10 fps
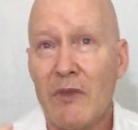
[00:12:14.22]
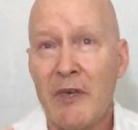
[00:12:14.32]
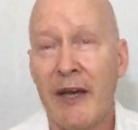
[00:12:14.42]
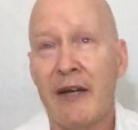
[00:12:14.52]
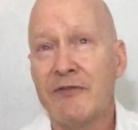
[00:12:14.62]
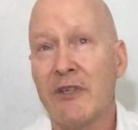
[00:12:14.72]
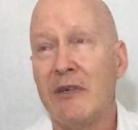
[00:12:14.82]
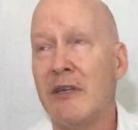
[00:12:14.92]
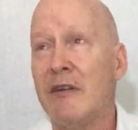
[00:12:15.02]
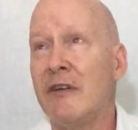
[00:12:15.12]
you have
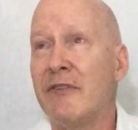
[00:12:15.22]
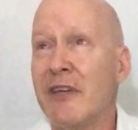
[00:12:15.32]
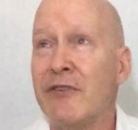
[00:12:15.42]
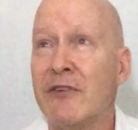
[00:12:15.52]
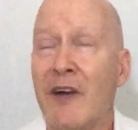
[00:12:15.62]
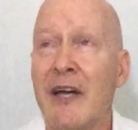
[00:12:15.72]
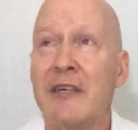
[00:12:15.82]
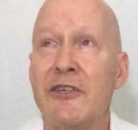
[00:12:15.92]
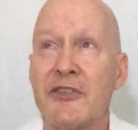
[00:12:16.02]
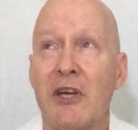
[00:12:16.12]
to, if you
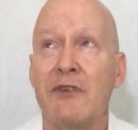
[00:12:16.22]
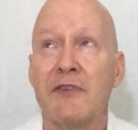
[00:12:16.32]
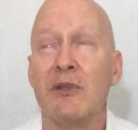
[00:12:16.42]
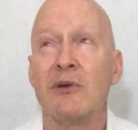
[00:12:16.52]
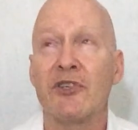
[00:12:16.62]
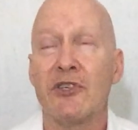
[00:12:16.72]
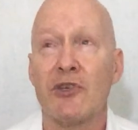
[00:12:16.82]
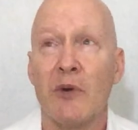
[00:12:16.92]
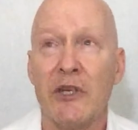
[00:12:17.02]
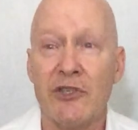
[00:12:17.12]
find yourself in those
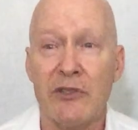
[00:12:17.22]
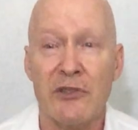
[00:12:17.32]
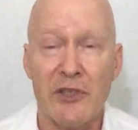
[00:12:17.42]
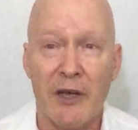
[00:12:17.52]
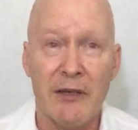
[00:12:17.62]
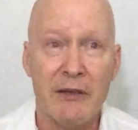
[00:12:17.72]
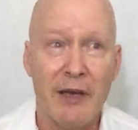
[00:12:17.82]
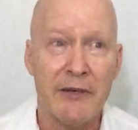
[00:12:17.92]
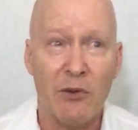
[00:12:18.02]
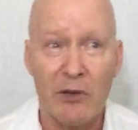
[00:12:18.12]
situations, and
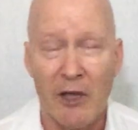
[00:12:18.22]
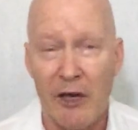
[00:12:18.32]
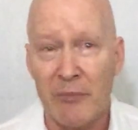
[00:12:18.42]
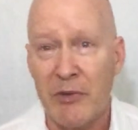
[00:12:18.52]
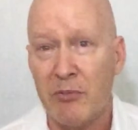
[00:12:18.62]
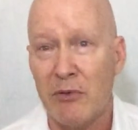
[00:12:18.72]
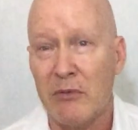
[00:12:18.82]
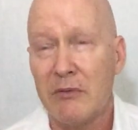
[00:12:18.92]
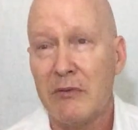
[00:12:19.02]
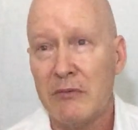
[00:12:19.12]
I know a lot of
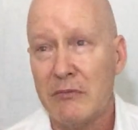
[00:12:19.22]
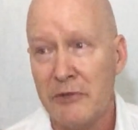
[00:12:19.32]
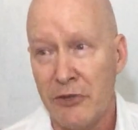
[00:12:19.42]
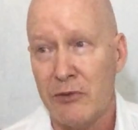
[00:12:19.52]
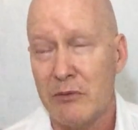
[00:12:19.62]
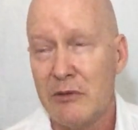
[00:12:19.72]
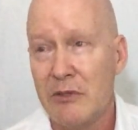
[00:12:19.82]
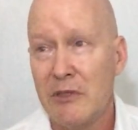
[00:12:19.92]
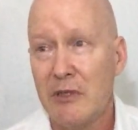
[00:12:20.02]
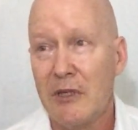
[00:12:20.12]
people do,
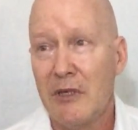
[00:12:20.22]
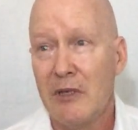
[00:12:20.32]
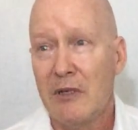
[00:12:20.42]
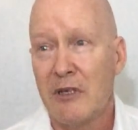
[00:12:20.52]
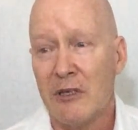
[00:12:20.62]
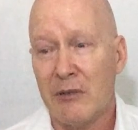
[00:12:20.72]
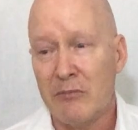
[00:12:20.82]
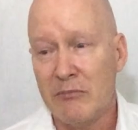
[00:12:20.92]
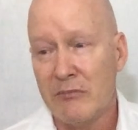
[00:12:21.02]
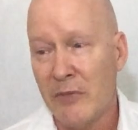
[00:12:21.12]

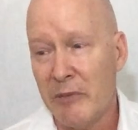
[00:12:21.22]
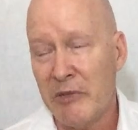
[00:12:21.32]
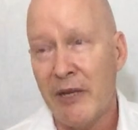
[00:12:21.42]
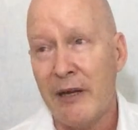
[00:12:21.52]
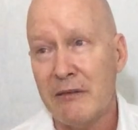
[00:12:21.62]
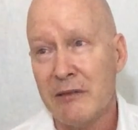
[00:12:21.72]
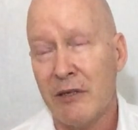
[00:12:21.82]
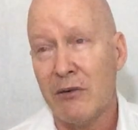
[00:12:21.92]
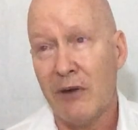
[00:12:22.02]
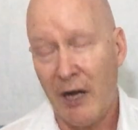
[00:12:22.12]
maybe not,
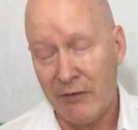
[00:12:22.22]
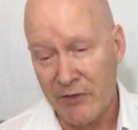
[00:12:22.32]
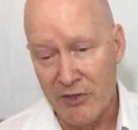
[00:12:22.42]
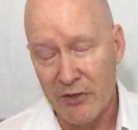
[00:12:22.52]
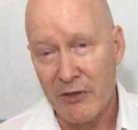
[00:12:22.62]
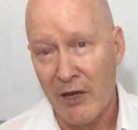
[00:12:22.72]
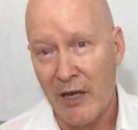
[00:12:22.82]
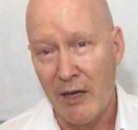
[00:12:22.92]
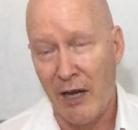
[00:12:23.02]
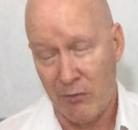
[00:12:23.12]
obviously
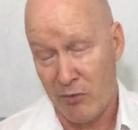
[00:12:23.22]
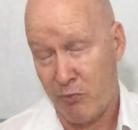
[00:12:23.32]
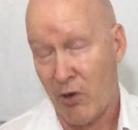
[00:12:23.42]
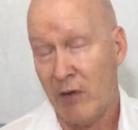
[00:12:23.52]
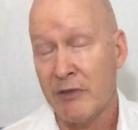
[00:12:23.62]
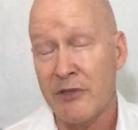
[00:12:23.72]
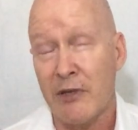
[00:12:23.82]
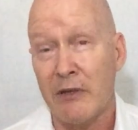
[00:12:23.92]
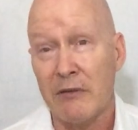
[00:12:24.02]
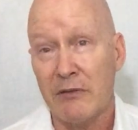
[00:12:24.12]
I would probably
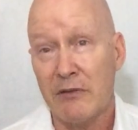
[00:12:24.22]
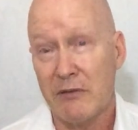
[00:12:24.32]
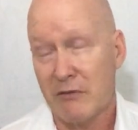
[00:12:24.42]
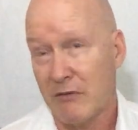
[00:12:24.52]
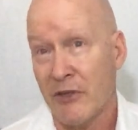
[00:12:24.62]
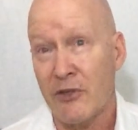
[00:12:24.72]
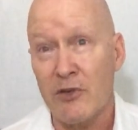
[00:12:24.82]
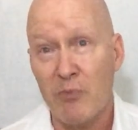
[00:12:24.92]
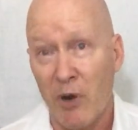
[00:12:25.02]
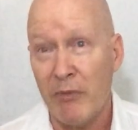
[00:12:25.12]
say that
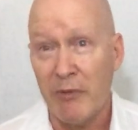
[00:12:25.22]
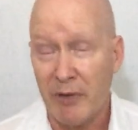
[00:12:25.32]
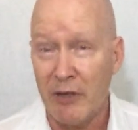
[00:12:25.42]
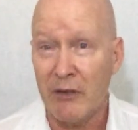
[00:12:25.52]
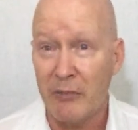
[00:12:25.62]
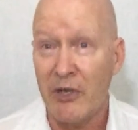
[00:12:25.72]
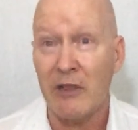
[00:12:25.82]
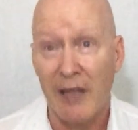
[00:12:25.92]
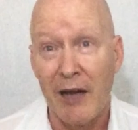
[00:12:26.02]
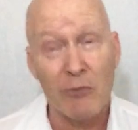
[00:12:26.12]
there's probably going to be a
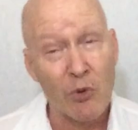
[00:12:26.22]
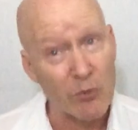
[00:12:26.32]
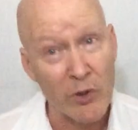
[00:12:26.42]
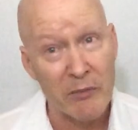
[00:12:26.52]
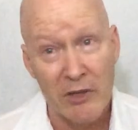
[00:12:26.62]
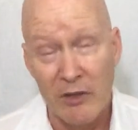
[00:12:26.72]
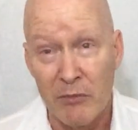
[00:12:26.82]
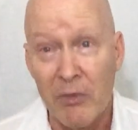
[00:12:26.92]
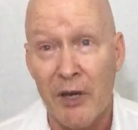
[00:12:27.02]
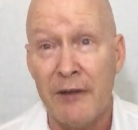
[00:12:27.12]
lot more women
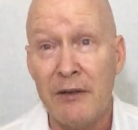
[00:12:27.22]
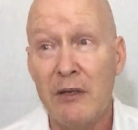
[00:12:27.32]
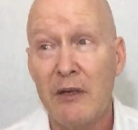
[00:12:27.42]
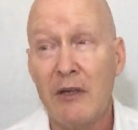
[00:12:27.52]
than men.